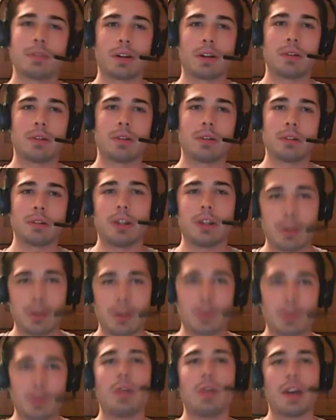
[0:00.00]
I was like, "All right,
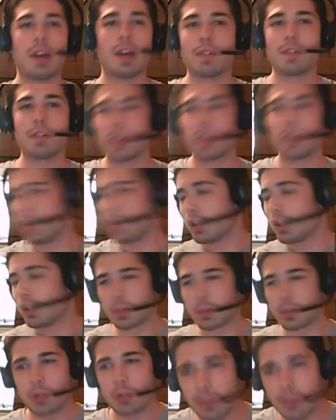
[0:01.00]
what do you have?" So
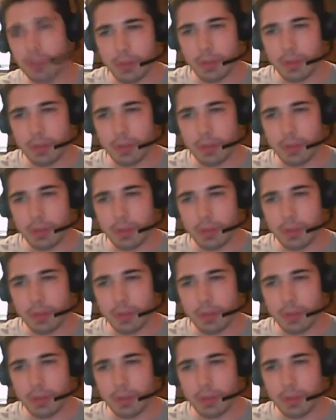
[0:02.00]
we're looking